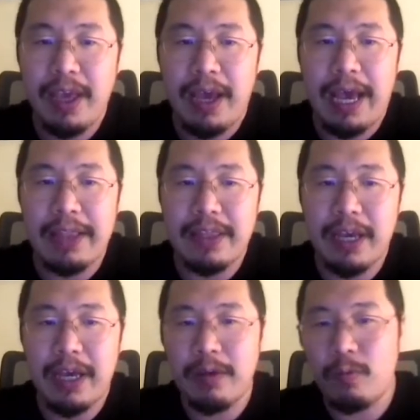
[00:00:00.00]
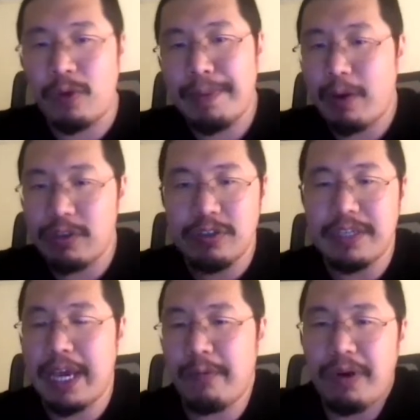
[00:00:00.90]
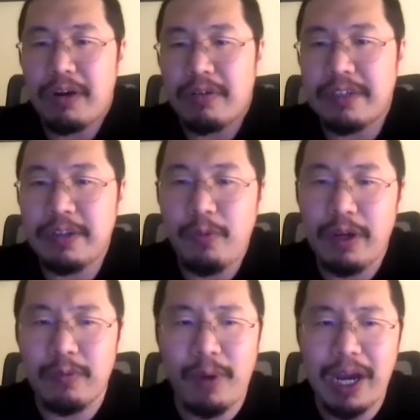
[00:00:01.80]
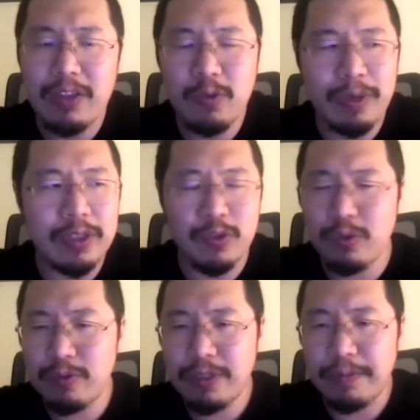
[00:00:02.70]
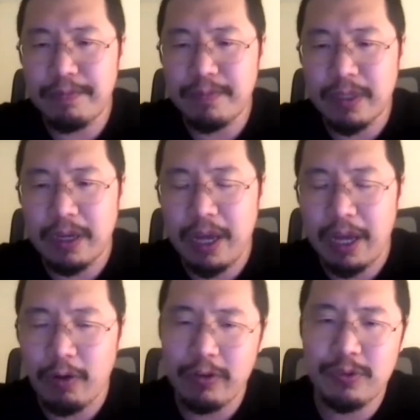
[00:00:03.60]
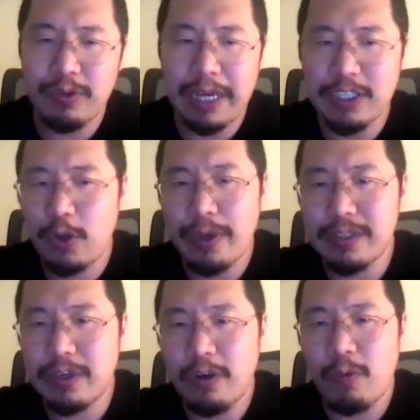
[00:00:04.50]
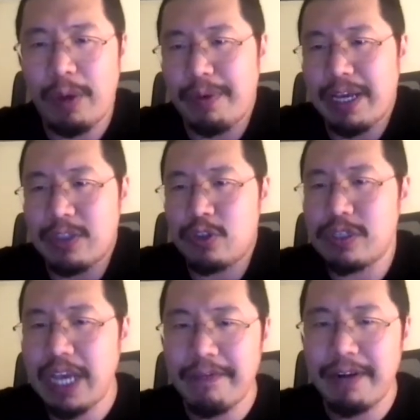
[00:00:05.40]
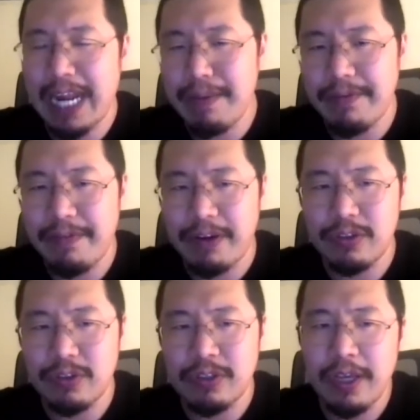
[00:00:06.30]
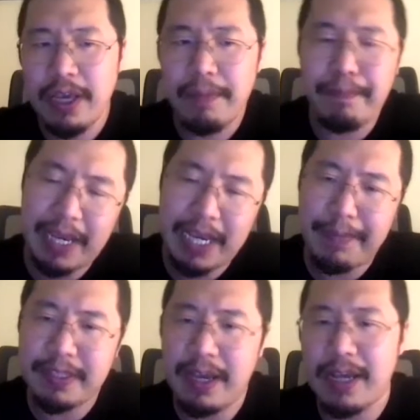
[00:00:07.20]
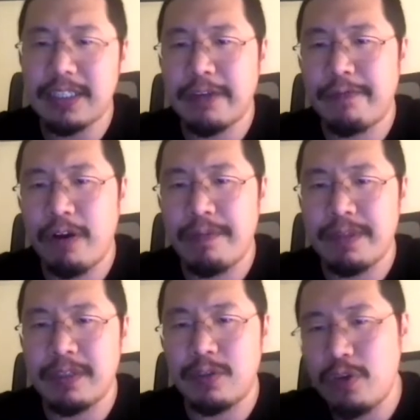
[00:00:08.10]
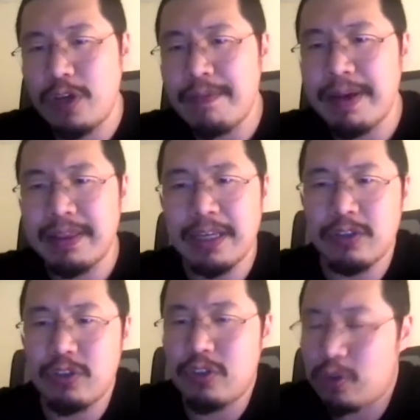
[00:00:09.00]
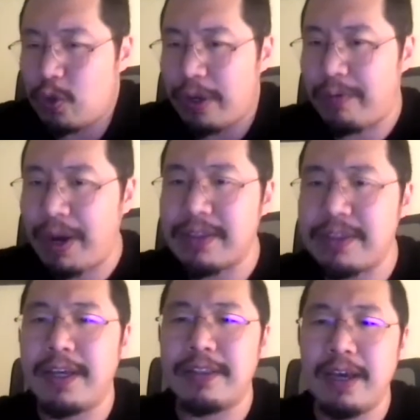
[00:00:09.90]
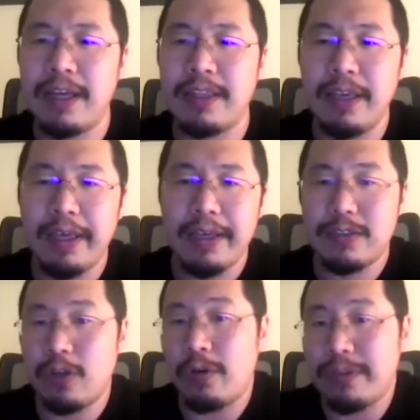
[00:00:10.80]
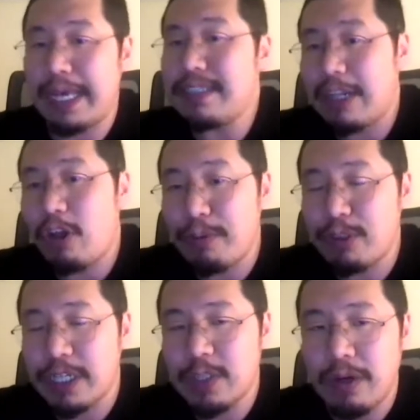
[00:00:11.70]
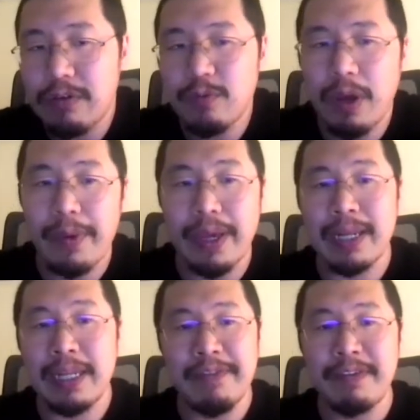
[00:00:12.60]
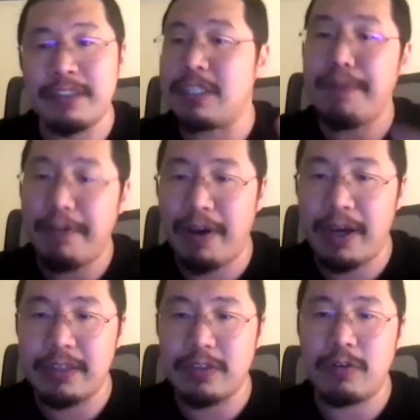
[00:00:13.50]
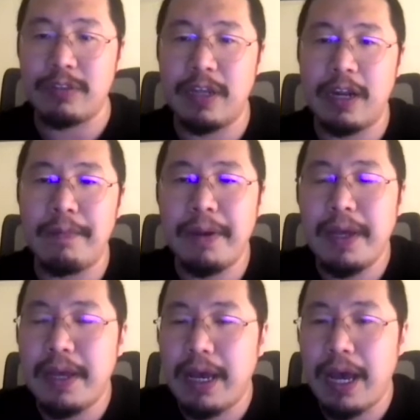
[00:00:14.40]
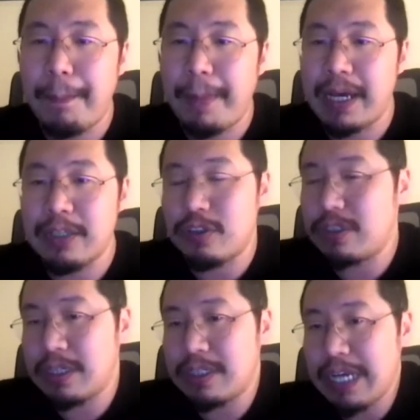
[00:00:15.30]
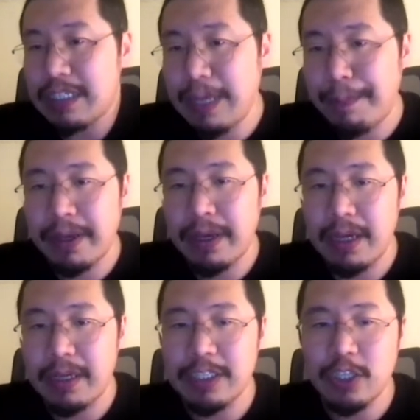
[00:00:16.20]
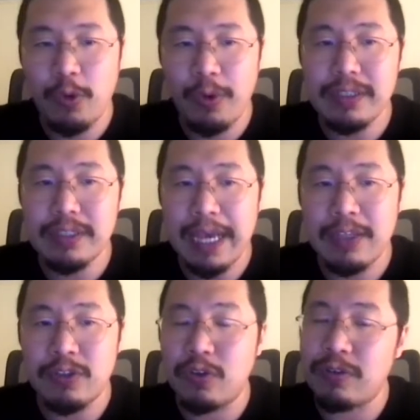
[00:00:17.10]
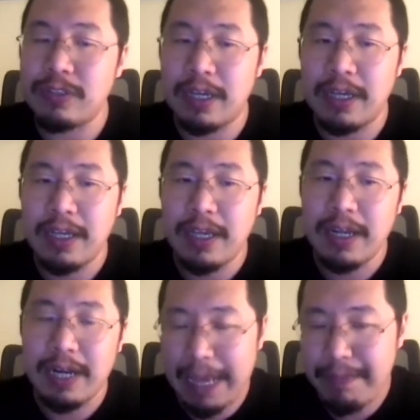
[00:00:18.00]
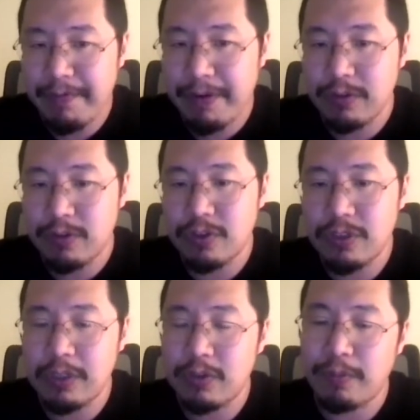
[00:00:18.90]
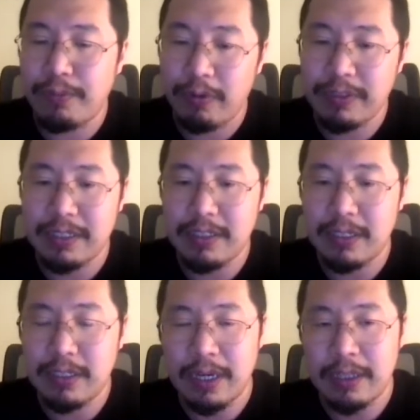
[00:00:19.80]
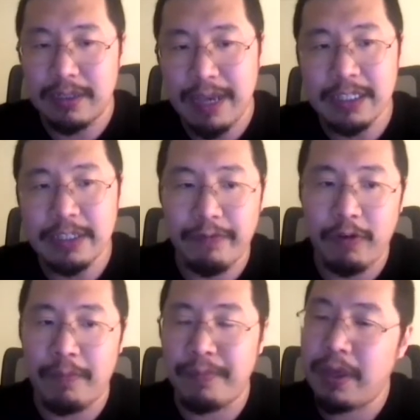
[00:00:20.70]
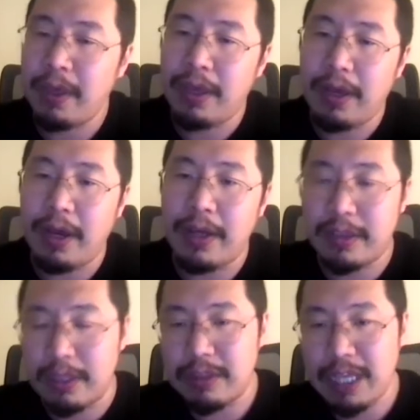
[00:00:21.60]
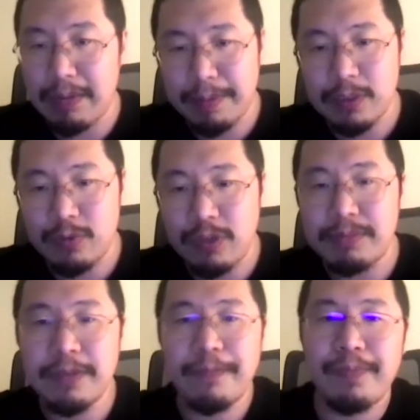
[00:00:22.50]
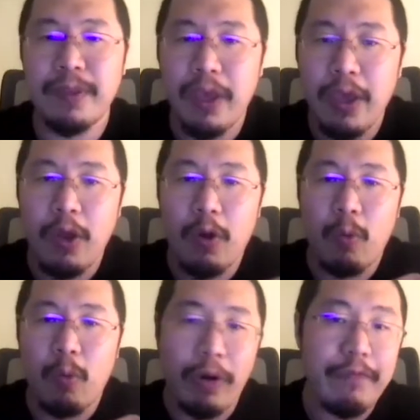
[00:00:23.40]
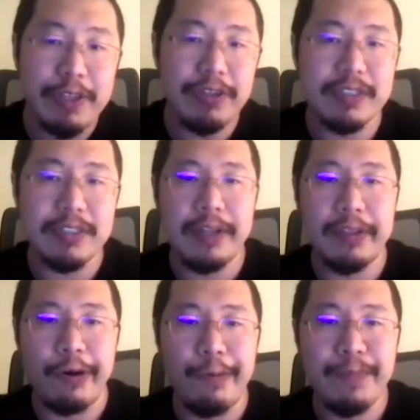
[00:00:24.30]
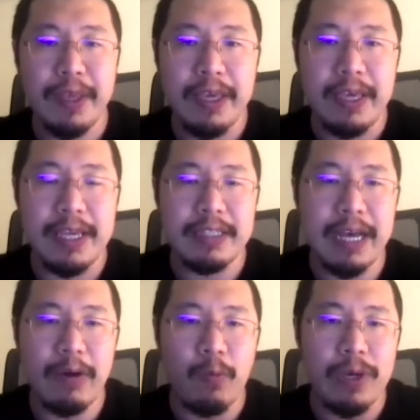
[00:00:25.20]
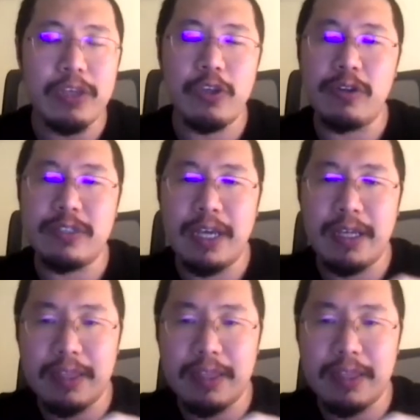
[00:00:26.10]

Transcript: And we may also say, well, you know what? Why do we go through SQS queue when we can just have a Lambda function, pick up a task from the stream, and then just do it right there and then? So that's another option as well, where we can even simplify this whole setup by just sidestepping SQS and use Lambda functions to process the task from the DynamoDB streams. One thing to consider, though, is that when you're using